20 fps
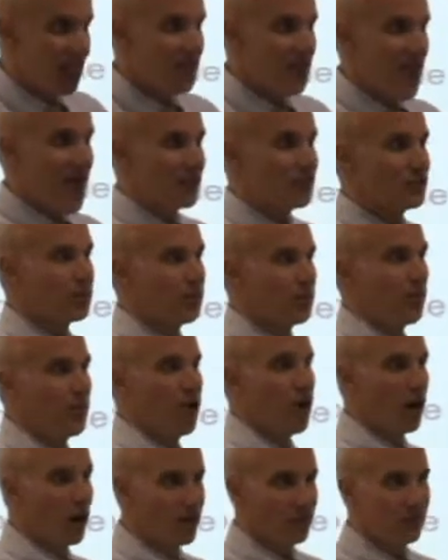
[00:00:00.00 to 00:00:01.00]
That's
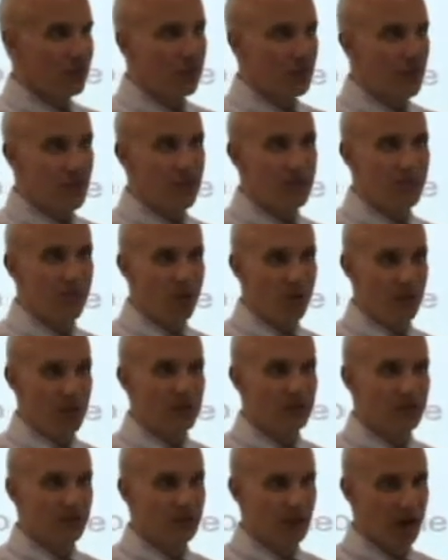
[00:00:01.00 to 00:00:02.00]
part of the
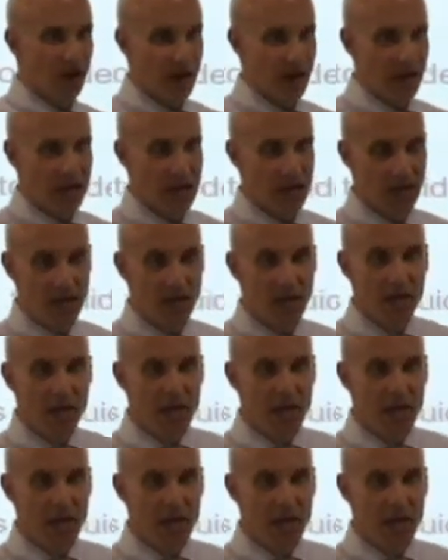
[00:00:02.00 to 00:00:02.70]
importance of targeting.